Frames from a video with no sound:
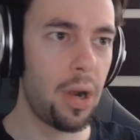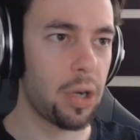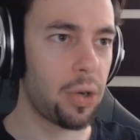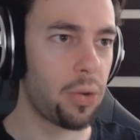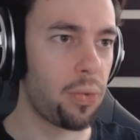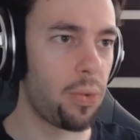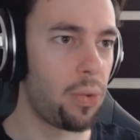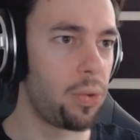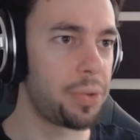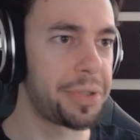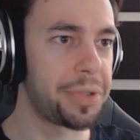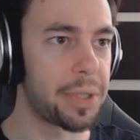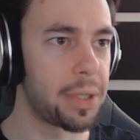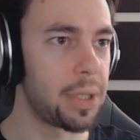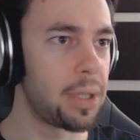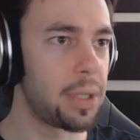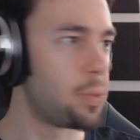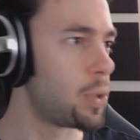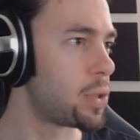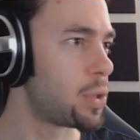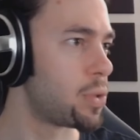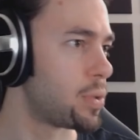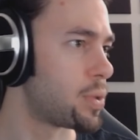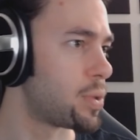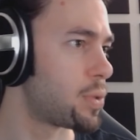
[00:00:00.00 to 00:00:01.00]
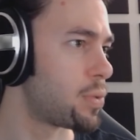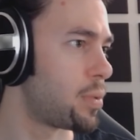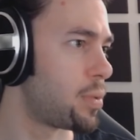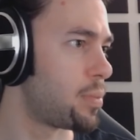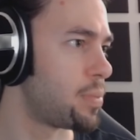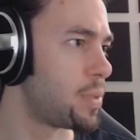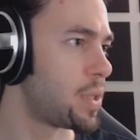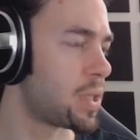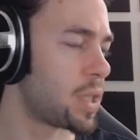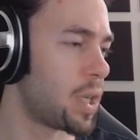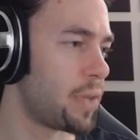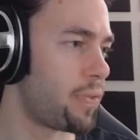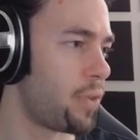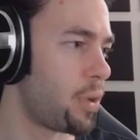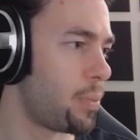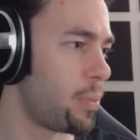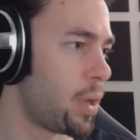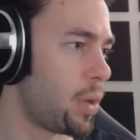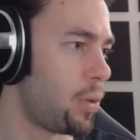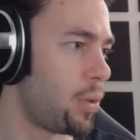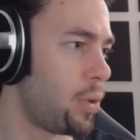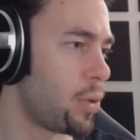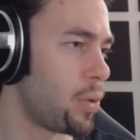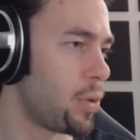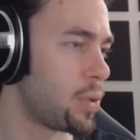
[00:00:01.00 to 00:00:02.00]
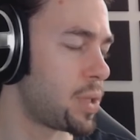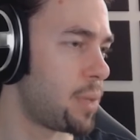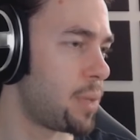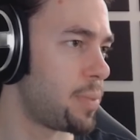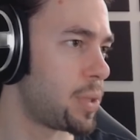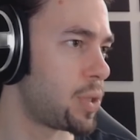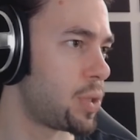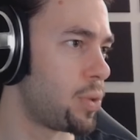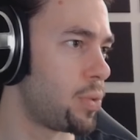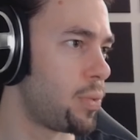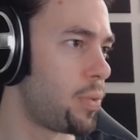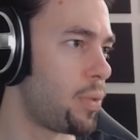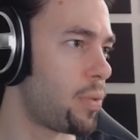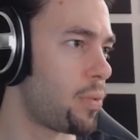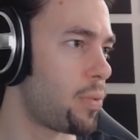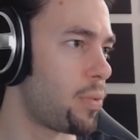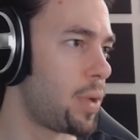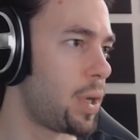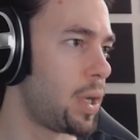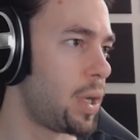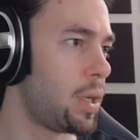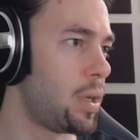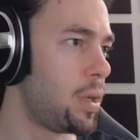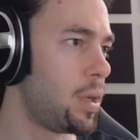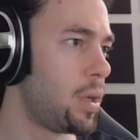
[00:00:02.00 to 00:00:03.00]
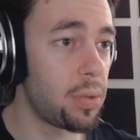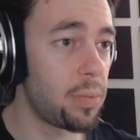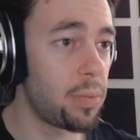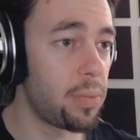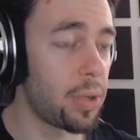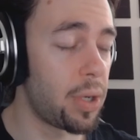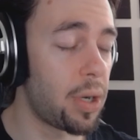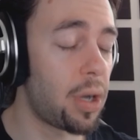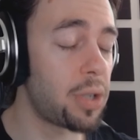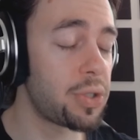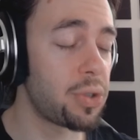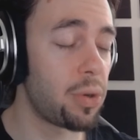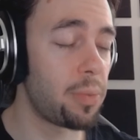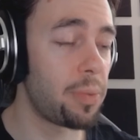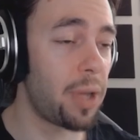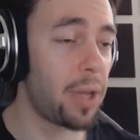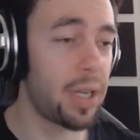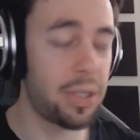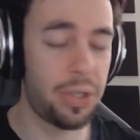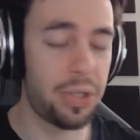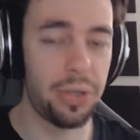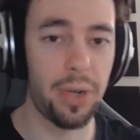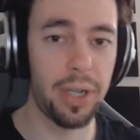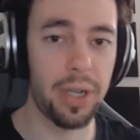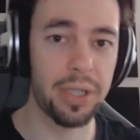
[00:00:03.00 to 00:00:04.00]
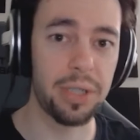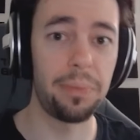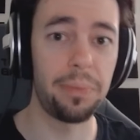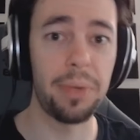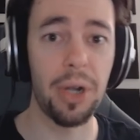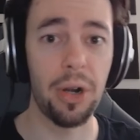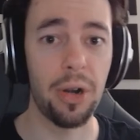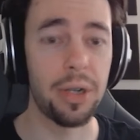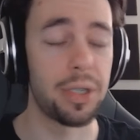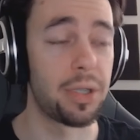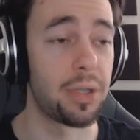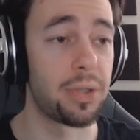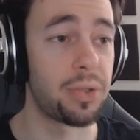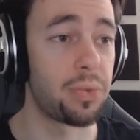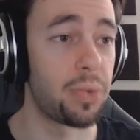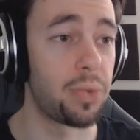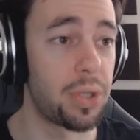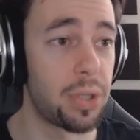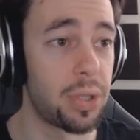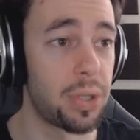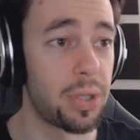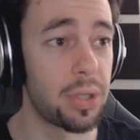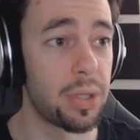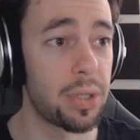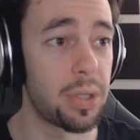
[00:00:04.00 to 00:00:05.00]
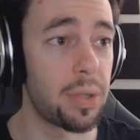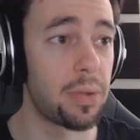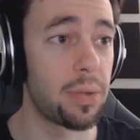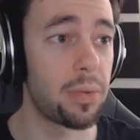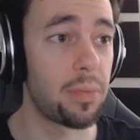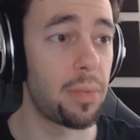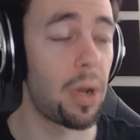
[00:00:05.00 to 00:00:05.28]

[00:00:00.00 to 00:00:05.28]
Cruelty, which was from Deciphering Metal Logos episode 3, but it also applies to Ex Imperatus, which is